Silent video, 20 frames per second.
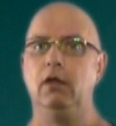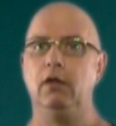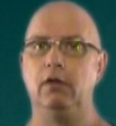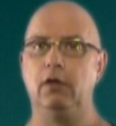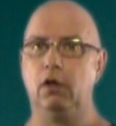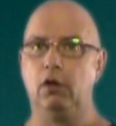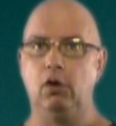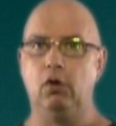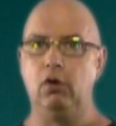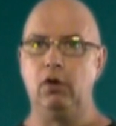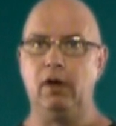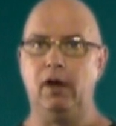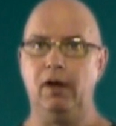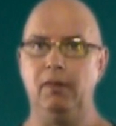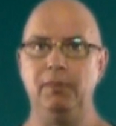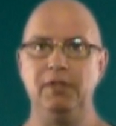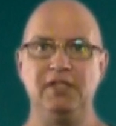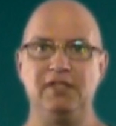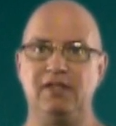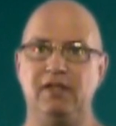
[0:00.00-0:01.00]
The low
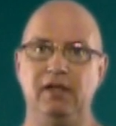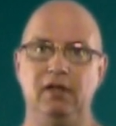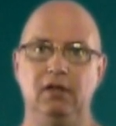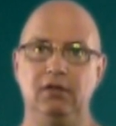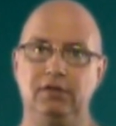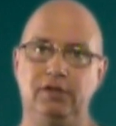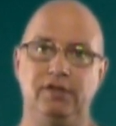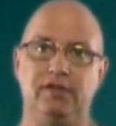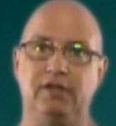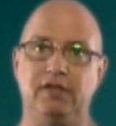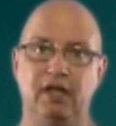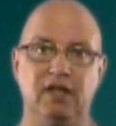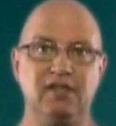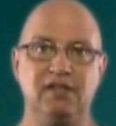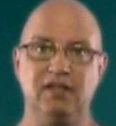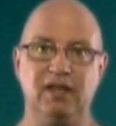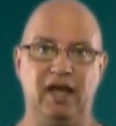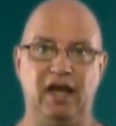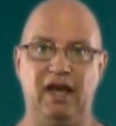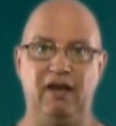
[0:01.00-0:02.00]
carbon steel just
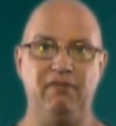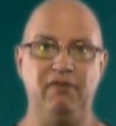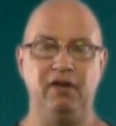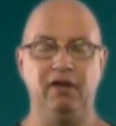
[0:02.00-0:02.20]
doesn't have